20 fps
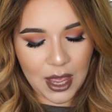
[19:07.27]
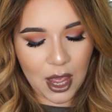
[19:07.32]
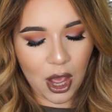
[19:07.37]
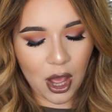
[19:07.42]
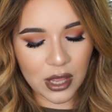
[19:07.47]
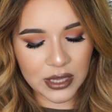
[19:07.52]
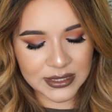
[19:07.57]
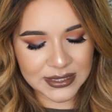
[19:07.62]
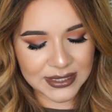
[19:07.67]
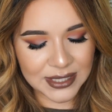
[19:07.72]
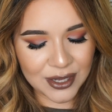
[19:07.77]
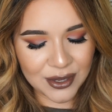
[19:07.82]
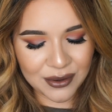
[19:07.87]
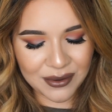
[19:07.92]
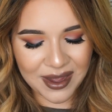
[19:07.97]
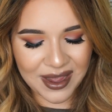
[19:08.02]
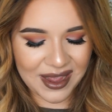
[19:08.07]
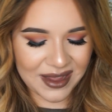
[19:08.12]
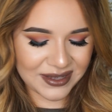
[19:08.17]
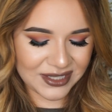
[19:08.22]
Also,
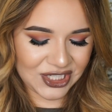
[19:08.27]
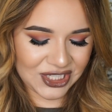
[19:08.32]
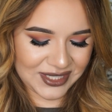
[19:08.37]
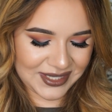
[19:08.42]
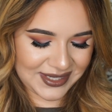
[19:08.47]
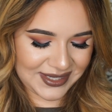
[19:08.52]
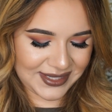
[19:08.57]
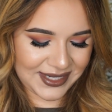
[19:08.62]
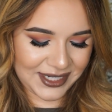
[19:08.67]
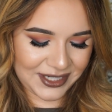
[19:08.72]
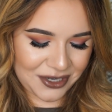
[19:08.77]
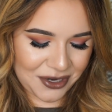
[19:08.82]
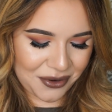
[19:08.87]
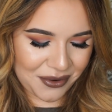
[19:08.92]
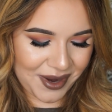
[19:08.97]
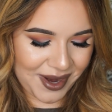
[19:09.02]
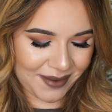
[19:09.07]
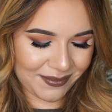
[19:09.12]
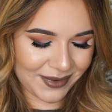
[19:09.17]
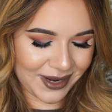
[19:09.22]
just a side note,
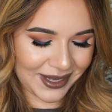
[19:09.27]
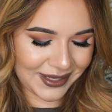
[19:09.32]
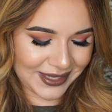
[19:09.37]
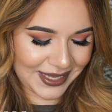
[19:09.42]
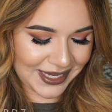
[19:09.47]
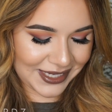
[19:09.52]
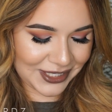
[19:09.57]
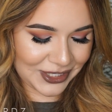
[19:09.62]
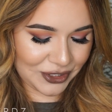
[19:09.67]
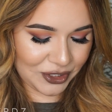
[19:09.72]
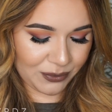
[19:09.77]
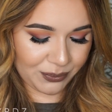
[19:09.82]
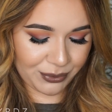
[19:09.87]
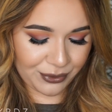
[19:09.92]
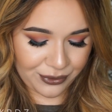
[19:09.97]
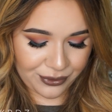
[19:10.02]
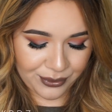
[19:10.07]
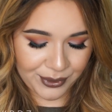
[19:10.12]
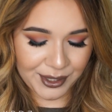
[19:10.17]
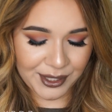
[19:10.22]
I'm not like super
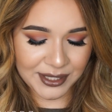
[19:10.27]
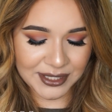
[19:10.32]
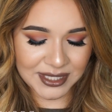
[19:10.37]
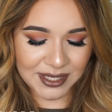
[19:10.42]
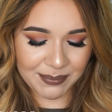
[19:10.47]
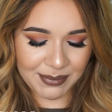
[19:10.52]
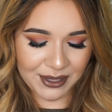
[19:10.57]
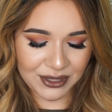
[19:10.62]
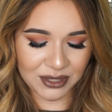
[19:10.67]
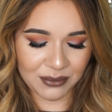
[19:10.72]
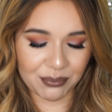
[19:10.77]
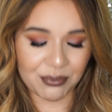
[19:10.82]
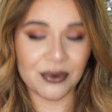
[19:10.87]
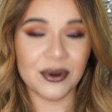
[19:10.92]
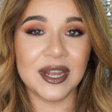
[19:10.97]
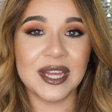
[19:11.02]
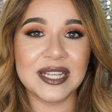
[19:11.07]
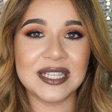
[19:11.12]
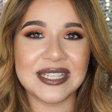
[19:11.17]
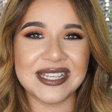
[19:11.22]
thrilled about the
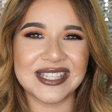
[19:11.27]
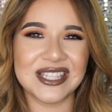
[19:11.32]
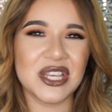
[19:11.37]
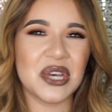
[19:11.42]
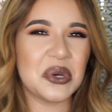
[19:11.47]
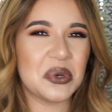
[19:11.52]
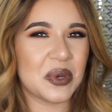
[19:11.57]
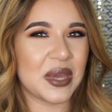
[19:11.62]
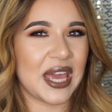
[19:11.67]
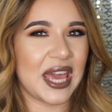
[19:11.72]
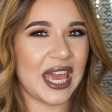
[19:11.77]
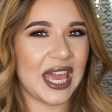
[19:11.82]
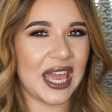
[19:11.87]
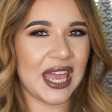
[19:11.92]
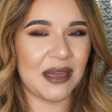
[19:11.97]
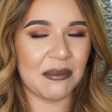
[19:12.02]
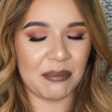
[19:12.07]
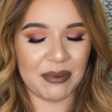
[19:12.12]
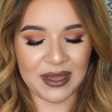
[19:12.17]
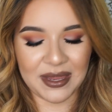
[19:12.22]
print. It's
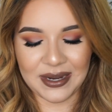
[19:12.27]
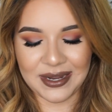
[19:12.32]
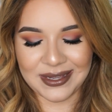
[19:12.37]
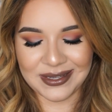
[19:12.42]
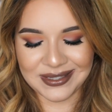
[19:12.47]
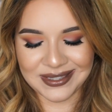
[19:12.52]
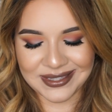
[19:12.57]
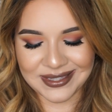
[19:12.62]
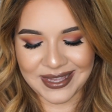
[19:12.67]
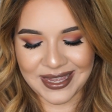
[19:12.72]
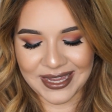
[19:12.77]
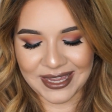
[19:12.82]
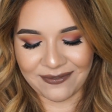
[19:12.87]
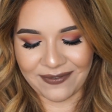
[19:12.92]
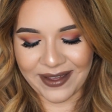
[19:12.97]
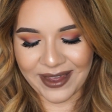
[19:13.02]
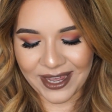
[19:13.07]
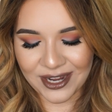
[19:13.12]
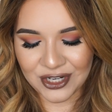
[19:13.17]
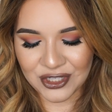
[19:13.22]
okay, but it's like if
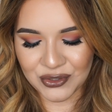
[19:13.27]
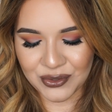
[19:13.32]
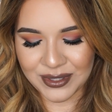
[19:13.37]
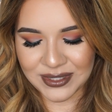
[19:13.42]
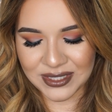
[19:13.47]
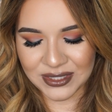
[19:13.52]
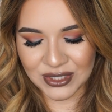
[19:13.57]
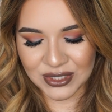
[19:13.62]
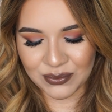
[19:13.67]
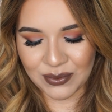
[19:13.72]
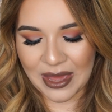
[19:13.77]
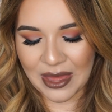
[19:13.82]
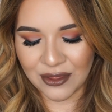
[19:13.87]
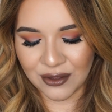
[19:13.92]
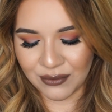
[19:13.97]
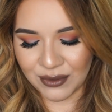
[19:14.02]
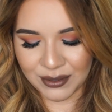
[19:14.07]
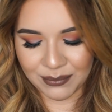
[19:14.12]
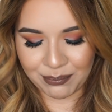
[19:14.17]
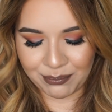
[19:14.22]
I had a choice, I just rather
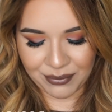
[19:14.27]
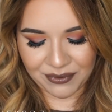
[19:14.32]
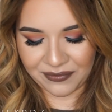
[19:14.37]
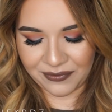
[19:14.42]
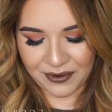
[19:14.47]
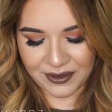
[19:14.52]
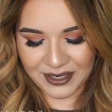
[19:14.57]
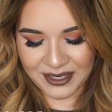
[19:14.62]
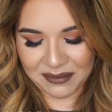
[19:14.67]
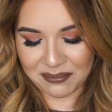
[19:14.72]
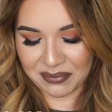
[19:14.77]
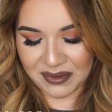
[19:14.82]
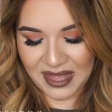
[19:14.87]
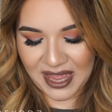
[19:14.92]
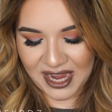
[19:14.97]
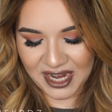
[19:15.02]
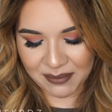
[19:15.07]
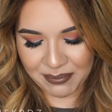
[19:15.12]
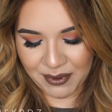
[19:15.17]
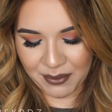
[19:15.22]
would have preferred it in
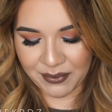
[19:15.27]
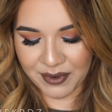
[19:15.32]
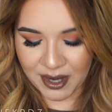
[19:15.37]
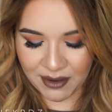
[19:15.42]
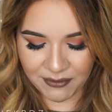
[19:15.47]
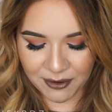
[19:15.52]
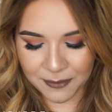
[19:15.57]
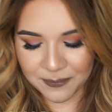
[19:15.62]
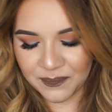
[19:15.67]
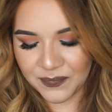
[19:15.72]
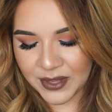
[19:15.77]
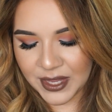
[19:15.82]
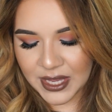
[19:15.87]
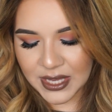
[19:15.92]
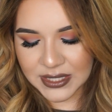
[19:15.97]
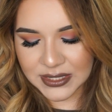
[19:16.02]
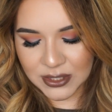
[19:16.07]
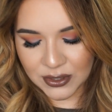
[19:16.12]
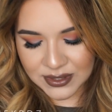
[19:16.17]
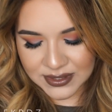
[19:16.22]
black, but whatever.
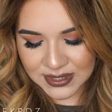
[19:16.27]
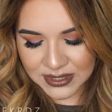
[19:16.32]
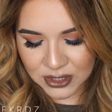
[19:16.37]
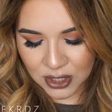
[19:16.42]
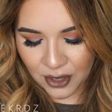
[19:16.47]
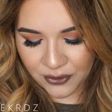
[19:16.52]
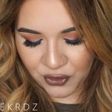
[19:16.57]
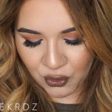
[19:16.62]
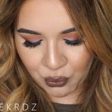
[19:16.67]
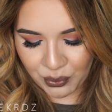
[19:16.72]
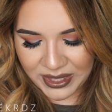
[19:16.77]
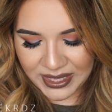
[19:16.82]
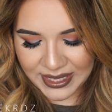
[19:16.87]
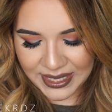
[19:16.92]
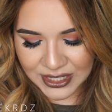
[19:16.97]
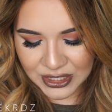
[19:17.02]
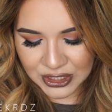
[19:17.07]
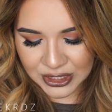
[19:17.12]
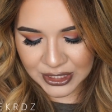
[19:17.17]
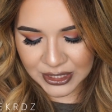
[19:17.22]
So this is called the
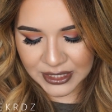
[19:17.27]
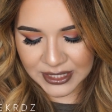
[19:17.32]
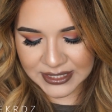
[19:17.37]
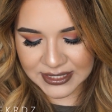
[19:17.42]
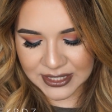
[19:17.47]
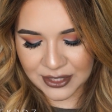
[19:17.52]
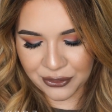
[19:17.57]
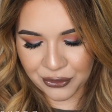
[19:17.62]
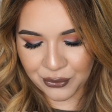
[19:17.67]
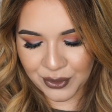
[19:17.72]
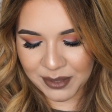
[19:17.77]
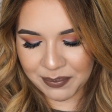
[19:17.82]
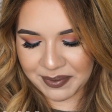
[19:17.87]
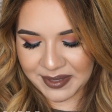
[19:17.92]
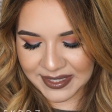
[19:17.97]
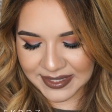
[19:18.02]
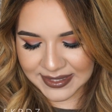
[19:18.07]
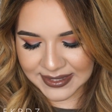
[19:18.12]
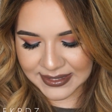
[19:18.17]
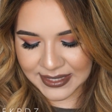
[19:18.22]
Weekender. It's a
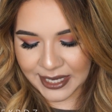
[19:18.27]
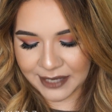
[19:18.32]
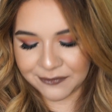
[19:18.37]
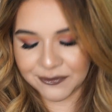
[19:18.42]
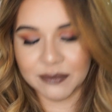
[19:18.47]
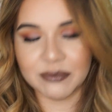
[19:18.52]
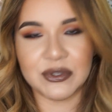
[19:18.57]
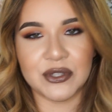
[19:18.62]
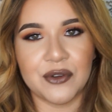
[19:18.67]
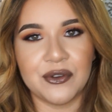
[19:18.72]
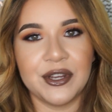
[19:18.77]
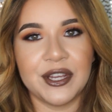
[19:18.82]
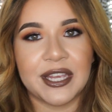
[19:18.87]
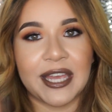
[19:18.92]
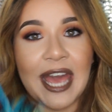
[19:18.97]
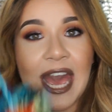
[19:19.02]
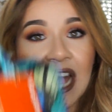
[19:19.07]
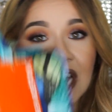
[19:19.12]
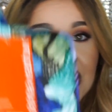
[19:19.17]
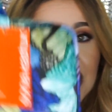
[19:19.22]
3-piece set from Sonia
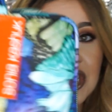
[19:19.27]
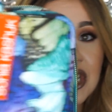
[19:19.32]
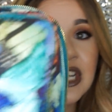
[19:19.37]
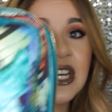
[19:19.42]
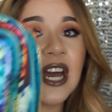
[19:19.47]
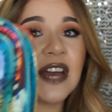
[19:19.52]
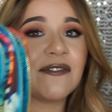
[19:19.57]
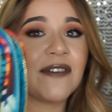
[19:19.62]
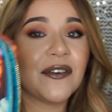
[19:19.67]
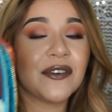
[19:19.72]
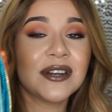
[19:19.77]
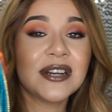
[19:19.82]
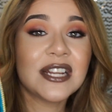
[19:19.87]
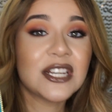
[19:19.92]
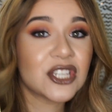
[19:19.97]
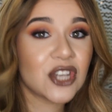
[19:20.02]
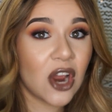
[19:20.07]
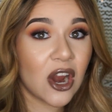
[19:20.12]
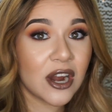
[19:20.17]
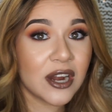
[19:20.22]
Kashuk. I found it at
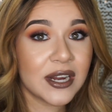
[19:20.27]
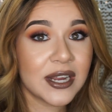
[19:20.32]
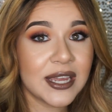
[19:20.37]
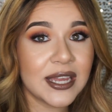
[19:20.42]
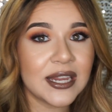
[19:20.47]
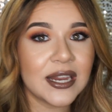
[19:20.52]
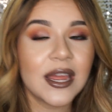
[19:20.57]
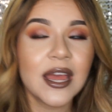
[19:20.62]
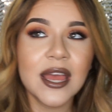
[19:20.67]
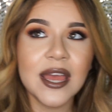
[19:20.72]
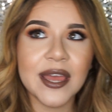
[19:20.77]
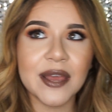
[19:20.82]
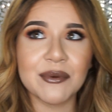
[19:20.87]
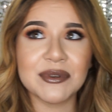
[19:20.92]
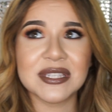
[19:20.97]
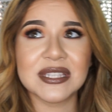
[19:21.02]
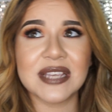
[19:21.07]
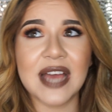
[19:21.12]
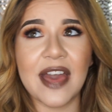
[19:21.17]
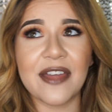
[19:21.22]
Target. It
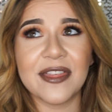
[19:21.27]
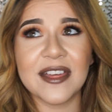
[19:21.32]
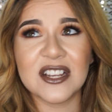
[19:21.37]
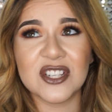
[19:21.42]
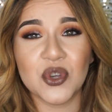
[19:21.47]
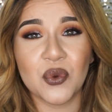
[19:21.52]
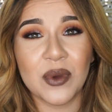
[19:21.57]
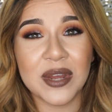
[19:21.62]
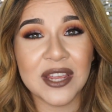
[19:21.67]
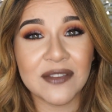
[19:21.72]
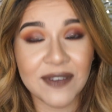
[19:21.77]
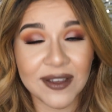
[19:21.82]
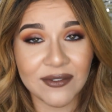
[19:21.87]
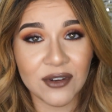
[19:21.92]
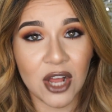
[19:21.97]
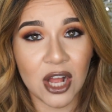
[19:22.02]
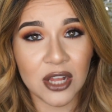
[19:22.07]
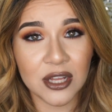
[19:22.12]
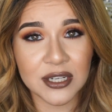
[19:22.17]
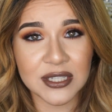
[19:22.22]
was, I think,
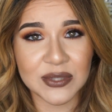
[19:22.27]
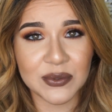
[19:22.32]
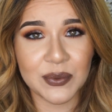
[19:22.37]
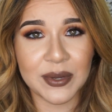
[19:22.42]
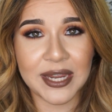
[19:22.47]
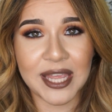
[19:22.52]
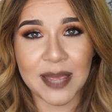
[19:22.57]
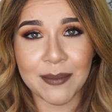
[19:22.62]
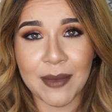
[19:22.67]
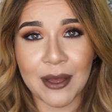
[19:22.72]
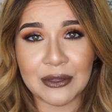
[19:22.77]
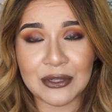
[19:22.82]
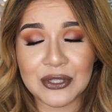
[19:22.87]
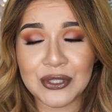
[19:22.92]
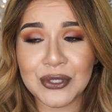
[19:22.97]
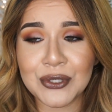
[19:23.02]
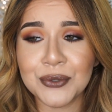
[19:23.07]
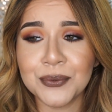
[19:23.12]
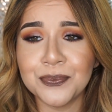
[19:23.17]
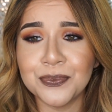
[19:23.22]
$25 is what it came out
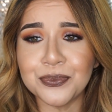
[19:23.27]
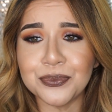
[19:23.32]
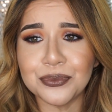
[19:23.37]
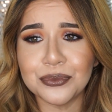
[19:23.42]
to.